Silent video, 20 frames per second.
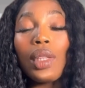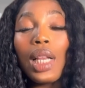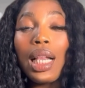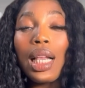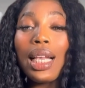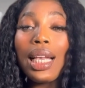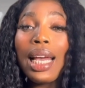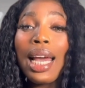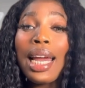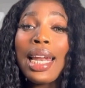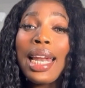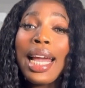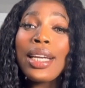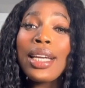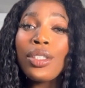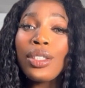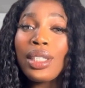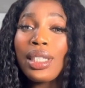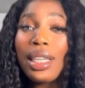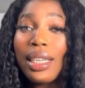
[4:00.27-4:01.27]
can I use
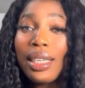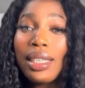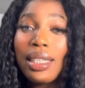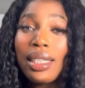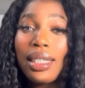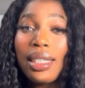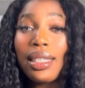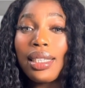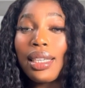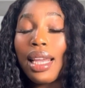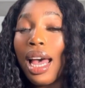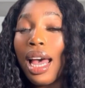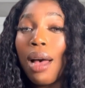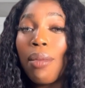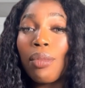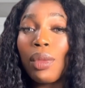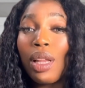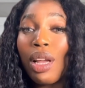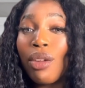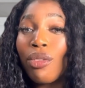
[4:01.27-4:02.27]
this
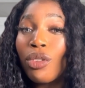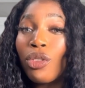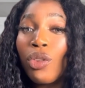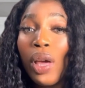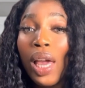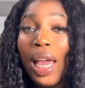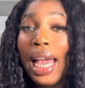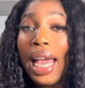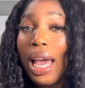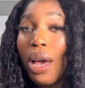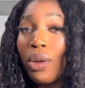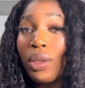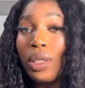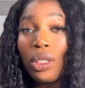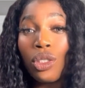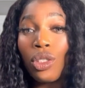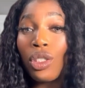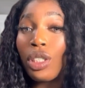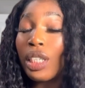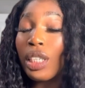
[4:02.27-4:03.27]
level 3 health and
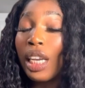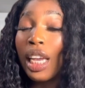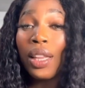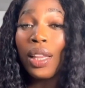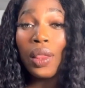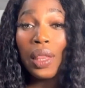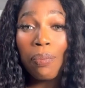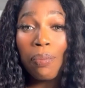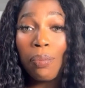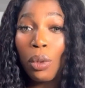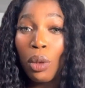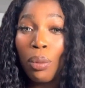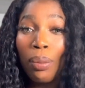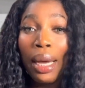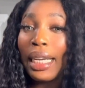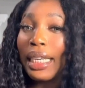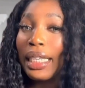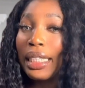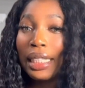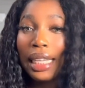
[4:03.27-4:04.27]
social care diploma
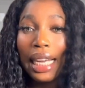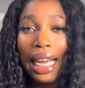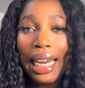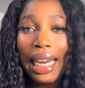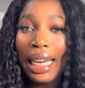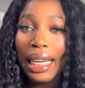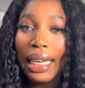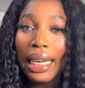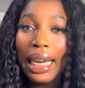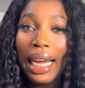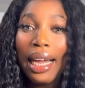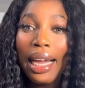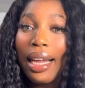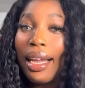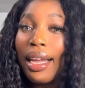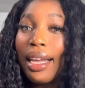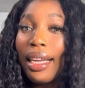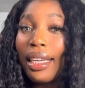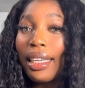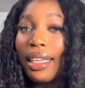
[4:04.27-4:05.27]
in Canada?
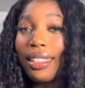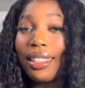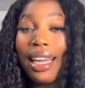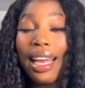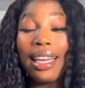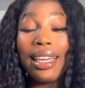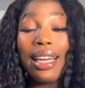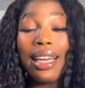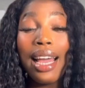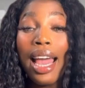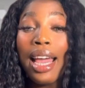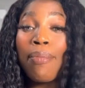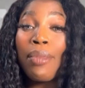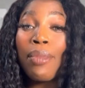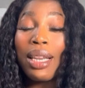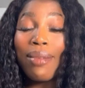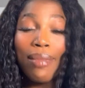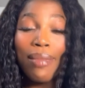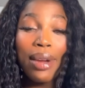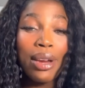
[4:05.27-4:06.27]
Because I made
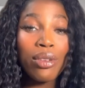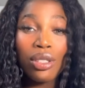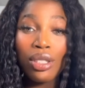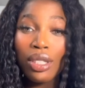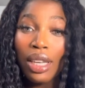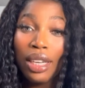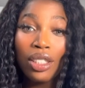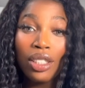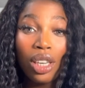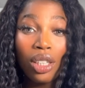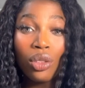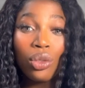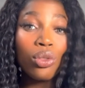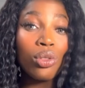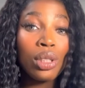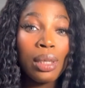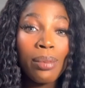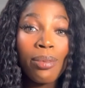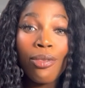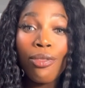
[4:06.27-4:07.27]
my research actually
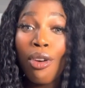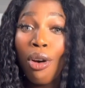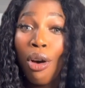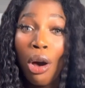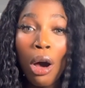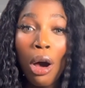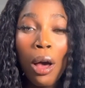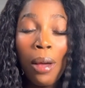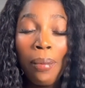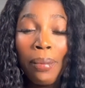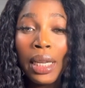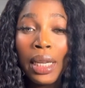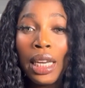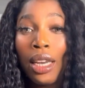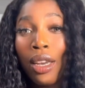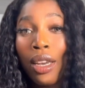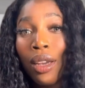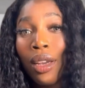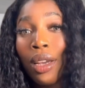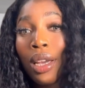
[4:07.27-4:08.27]
before coming
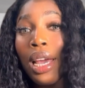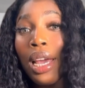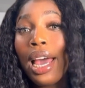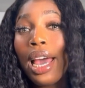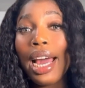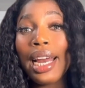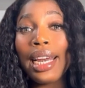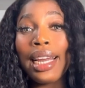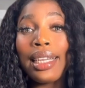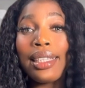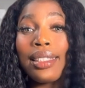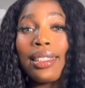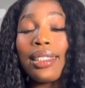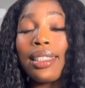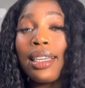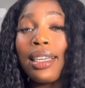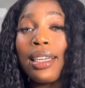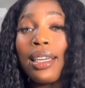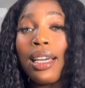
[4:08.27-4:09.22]
here and I see